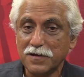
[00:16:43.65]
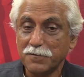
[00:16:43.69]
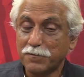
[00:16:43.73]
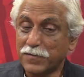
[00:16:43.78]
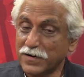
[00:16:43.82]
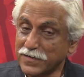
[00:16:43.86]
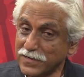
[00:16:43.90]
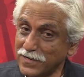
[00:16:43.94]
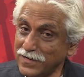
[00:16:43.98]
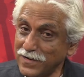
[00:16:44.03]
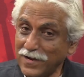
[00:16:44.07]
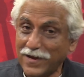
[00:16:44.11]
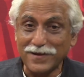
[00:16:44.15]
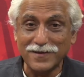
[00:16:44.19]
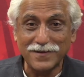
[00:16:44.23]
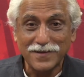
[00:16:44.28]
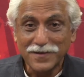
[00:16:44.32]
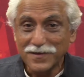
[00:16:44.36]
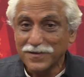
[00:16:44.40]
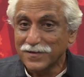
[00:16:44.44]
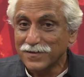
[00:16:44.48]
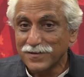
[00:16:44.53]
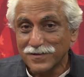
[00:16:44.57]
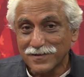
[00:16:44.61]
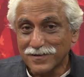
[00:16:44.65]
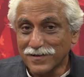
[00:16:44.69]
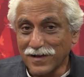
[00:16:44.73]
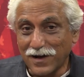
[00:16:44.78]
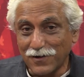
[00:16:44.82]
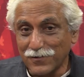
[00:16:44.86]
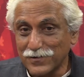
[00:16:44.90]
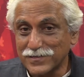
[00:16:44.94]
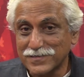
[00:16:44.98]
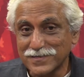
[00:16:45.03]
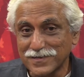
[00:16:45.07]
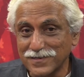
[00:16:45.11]
But
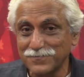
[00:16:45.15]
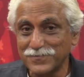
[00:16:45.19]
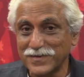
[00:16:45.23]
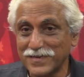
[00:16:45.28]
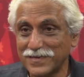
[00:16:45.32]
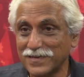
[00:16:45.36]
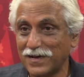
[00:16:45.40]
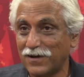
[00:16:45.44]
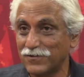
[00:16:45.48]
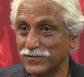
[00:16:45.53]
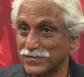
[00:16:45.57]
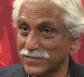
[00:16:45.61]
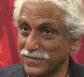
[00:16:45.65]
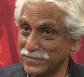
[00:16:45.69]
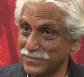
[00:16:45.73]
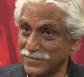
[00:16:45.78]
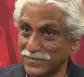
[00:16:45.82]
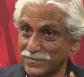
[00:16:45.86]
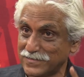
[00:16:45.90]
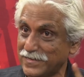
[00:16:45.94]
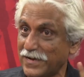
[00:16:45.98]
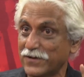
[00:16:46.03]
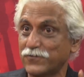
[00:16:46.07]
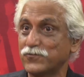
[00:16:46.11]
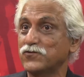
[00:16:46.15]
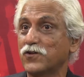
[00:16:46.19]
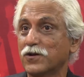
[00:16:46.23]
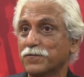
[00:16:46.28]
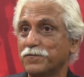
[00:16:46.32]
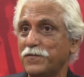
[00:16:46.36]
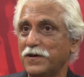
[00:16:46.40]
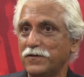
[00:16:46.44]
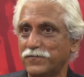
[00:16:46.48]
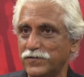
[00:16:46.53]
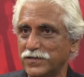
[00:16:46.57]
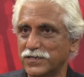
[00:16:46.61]
Gavaskar being Gavaskar, he said that was
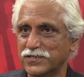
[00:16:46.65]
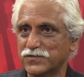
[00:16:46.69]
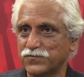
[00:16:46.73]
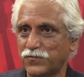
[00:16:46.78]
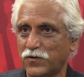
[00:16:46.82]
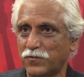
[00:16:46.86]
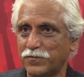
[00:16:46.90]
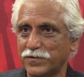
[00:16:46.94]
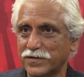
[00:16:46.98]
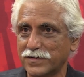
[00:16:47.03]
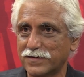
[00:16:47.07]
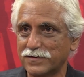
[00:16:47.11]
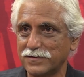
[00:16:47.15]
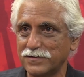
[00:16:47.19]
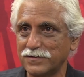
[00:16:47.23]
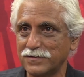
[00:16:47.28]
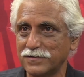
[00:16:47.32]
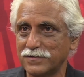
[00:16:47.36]
not my worst moment.